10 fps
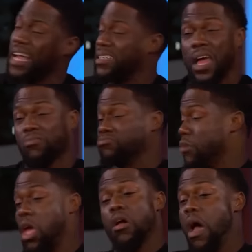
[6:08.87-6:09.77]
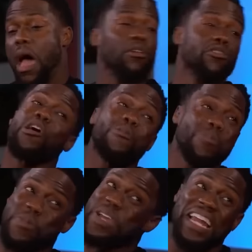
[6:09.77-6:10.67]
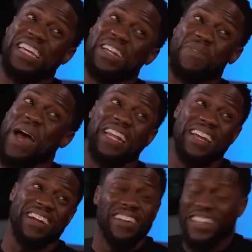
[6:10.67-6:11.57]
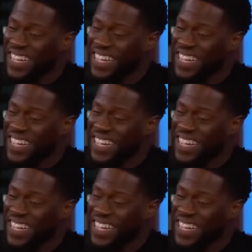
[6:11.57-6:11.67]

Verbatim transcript: I, like, I don't know, but we gotta get up out of here.